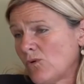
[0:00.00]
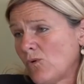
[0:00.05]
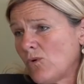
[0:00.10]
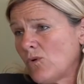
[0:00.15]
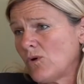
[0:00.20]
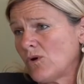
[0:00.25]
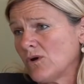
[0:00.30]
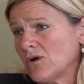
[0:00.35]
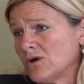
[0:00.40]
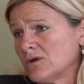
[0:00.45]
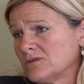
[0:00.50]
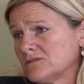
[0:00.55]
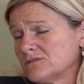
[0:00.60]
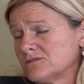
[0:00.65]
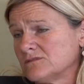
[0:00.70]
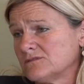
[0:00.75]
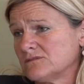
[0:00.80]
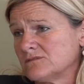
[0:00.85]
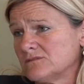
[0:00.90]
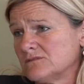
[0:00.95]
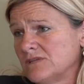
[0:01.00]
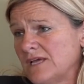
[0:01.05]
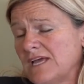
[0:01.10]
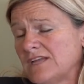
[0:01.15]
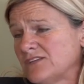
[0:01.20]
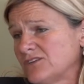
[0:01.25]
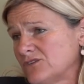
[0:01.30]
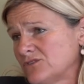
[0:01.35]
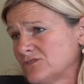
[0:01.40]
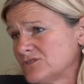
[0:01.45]
or
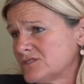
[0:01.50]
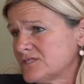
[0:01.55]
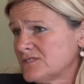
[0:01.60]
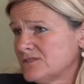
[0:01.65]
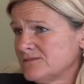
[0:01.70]
editors.